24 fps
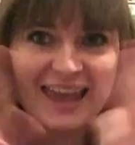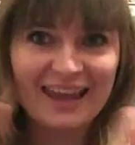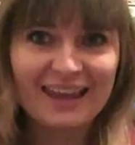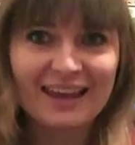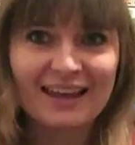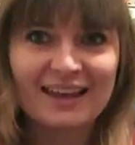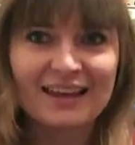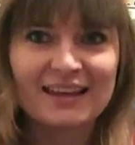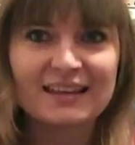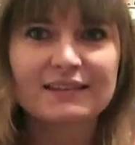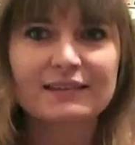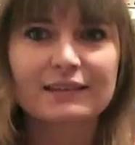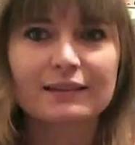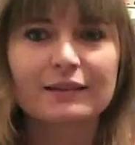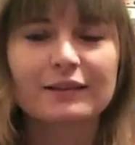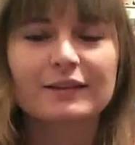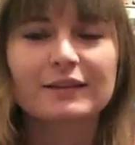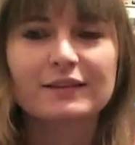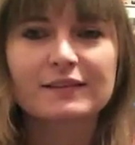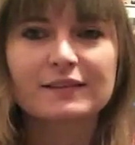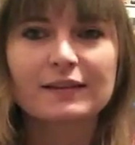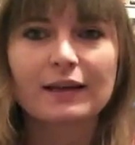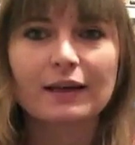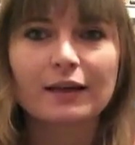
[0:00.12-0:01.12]
Hey guys,
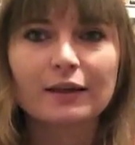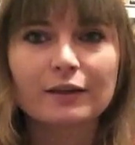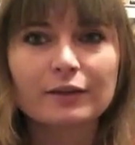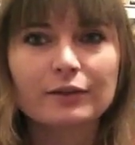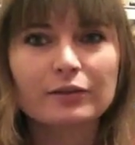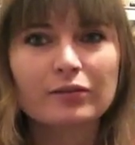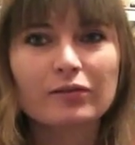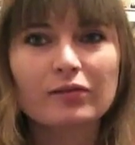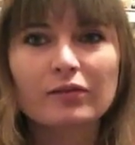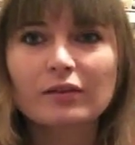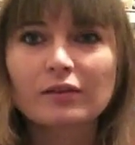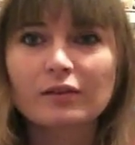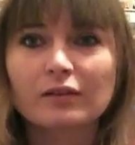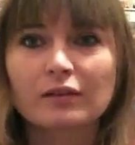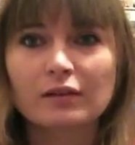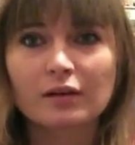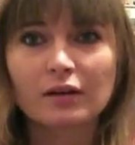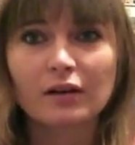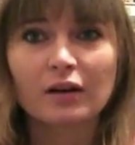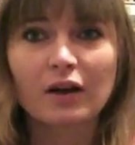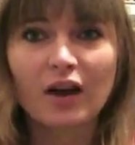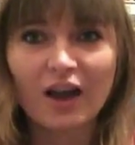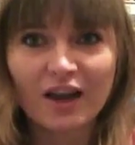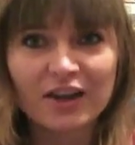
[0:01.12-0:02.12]
so
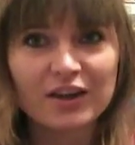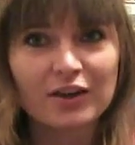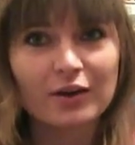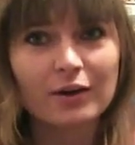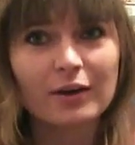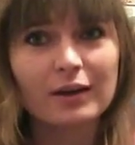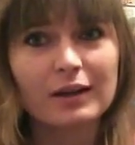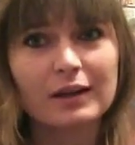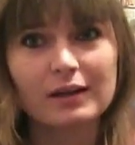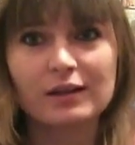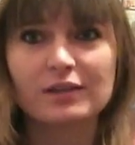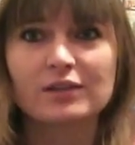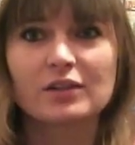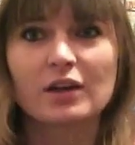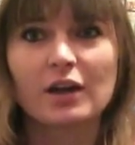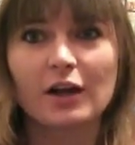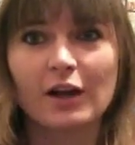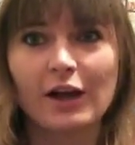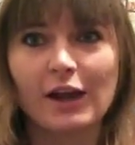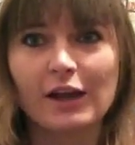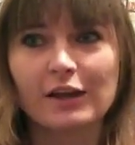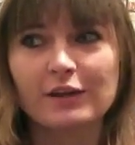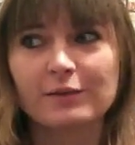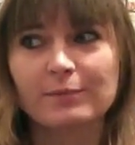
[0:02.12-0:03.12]
I know I look
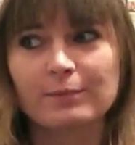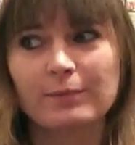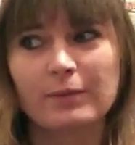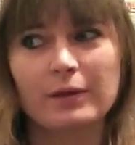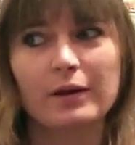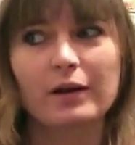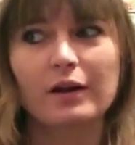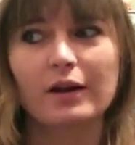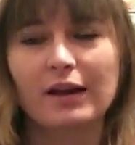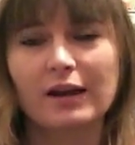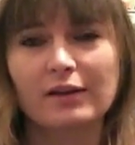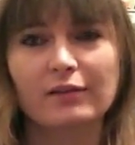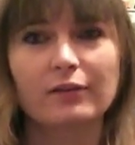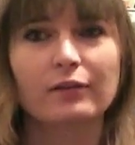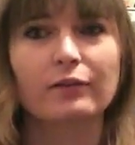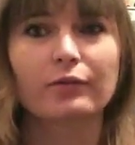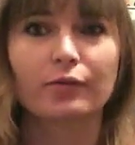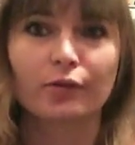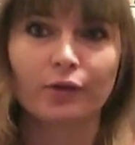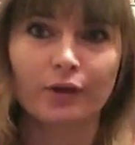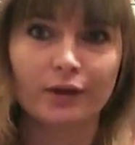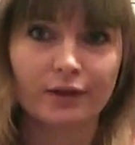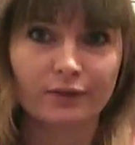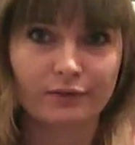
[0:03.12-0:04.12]
tired, but I have a
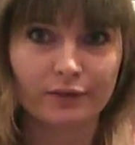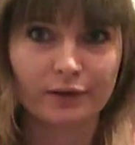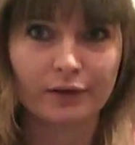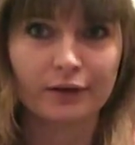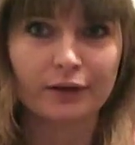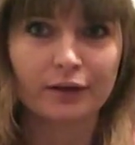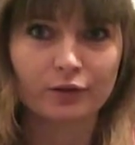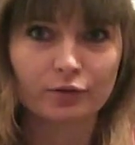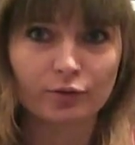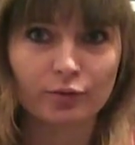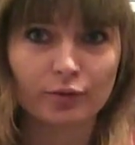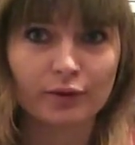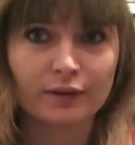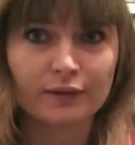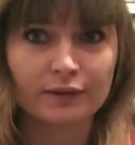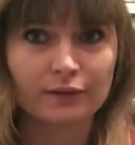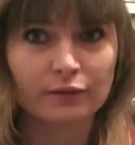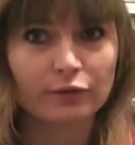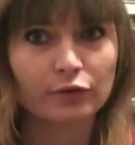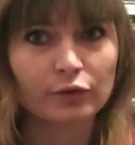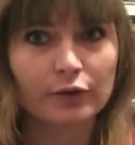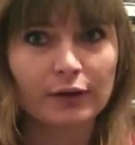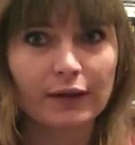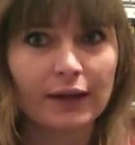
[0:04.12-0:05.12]
very good
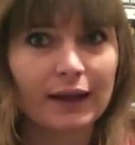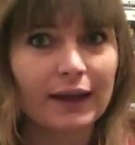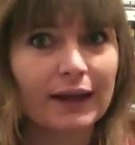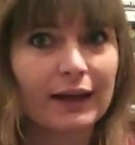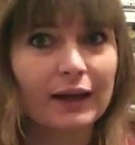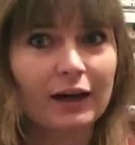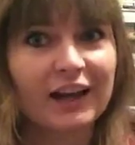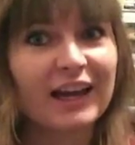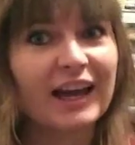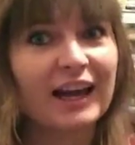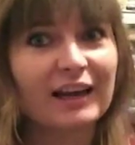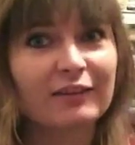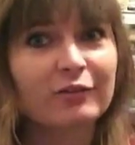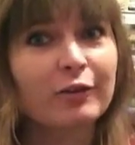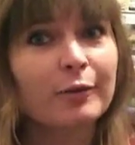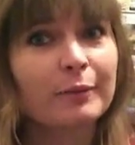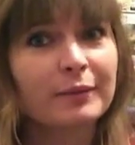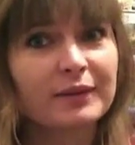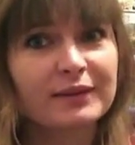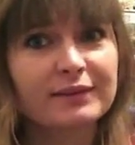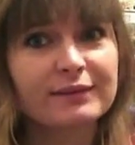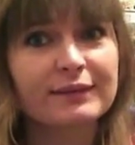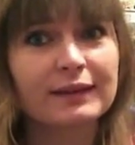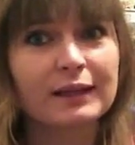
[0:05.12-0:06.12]
reason for that. I
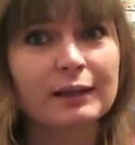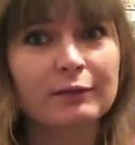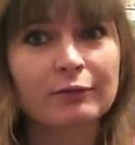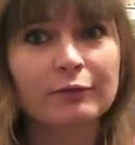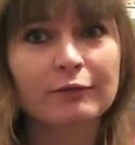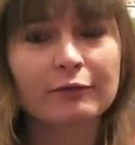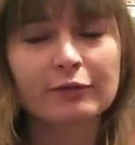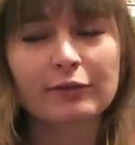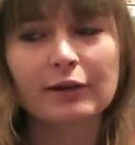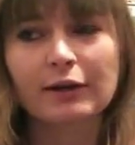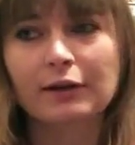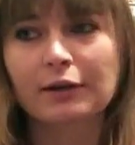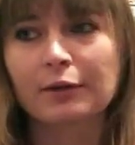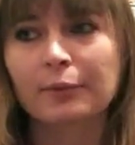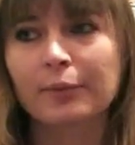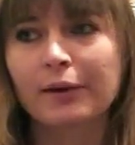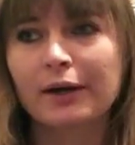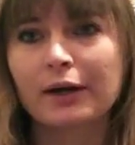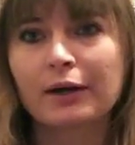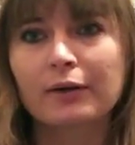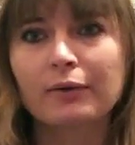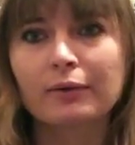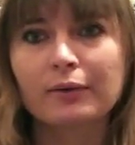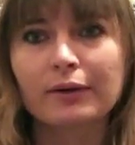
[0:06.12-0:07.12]
haven't been sleeping very
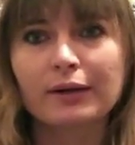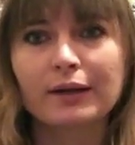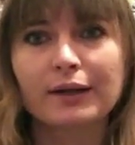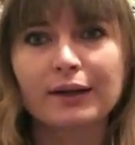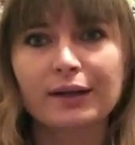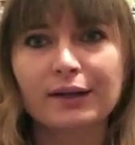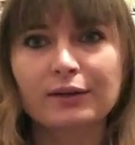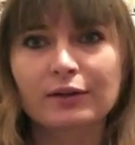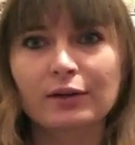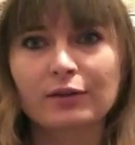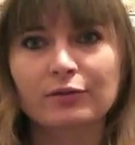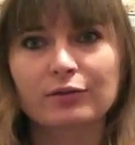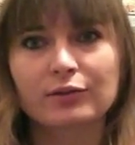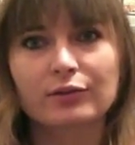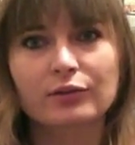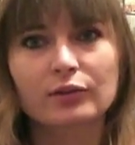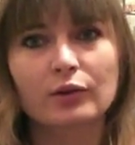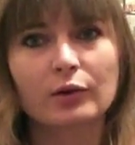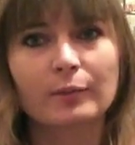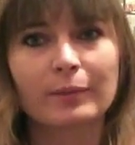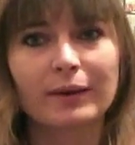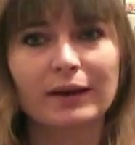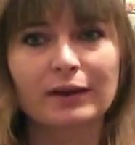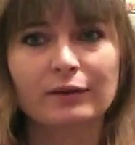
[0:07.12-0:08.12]
well and I've
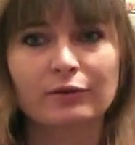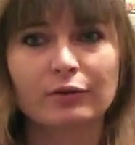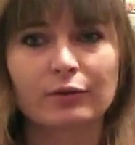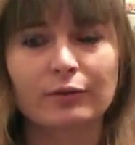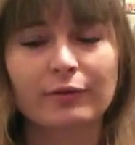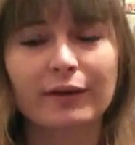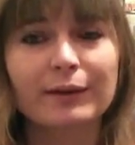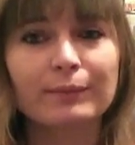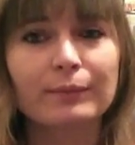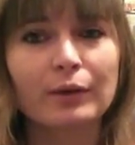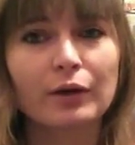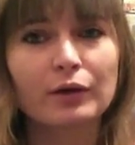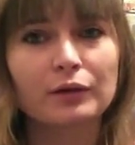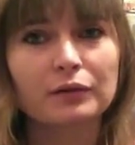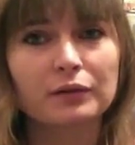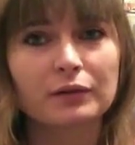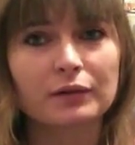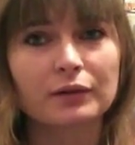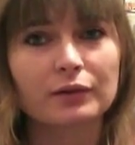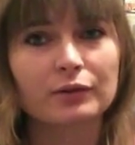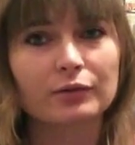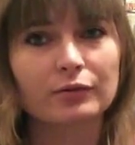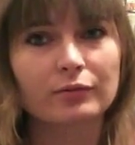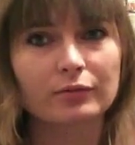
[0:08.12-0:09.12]
just got back from rainbows
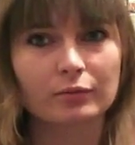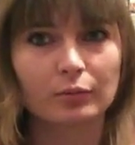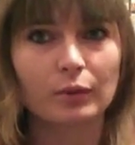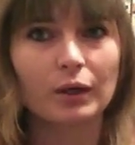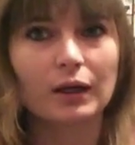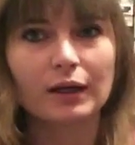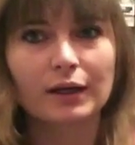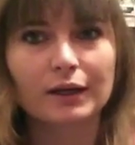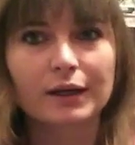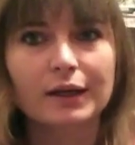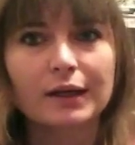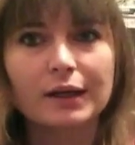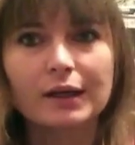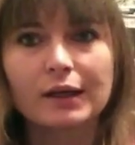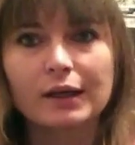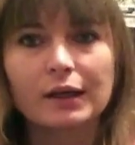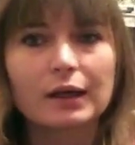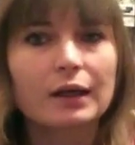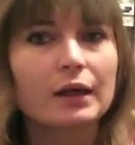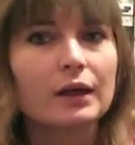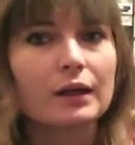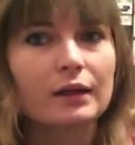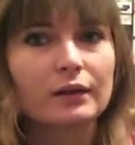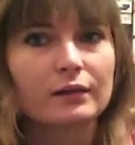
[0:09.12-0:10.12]
and work,
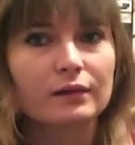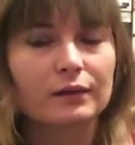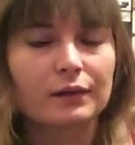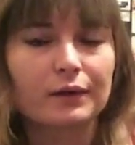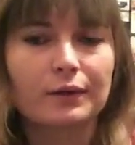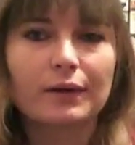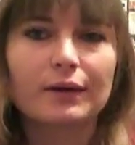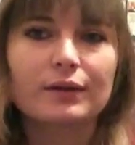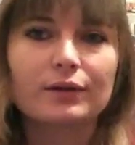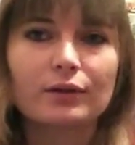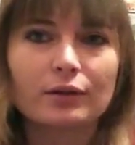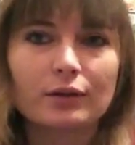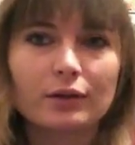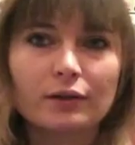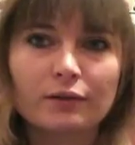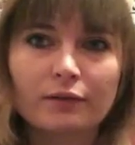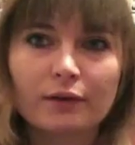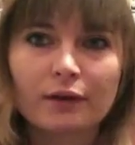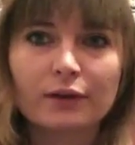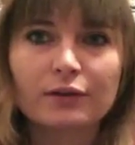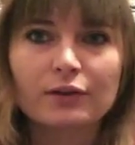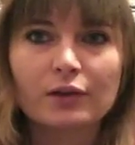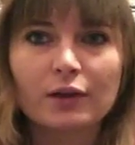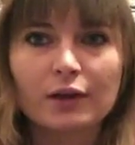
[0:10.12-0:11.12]
so I do look
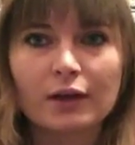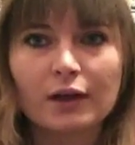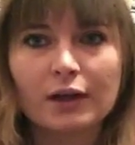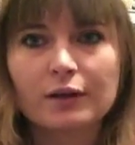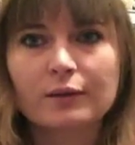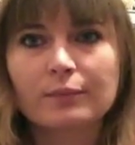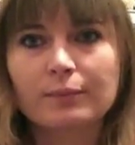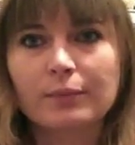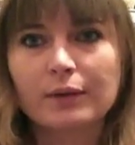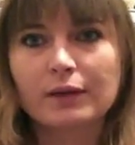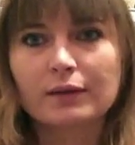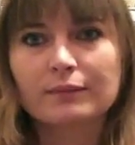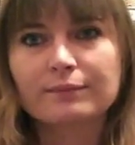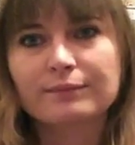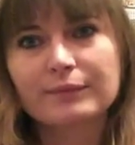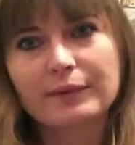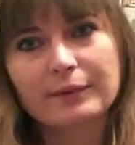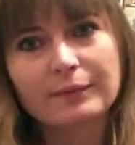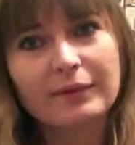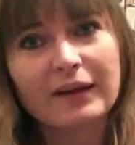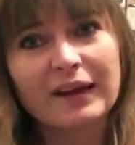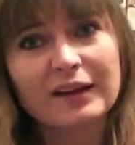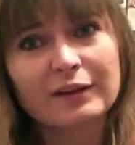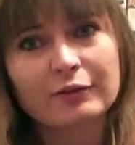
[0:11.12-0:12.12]
very tired, but
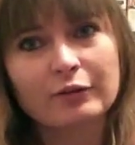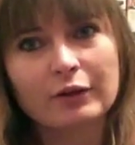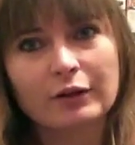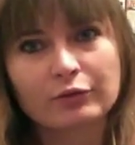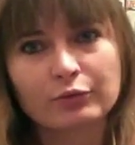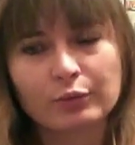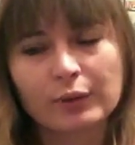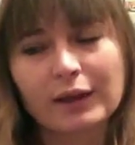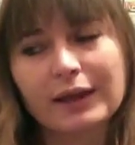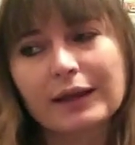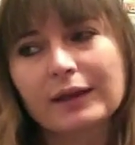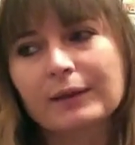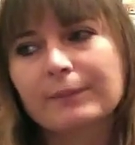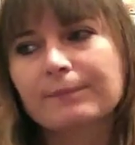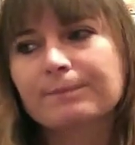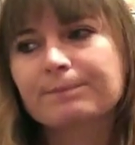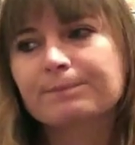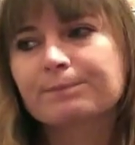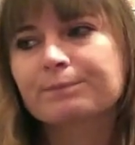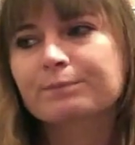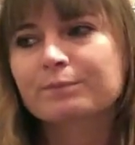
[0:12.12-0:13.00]
I've had a rough week.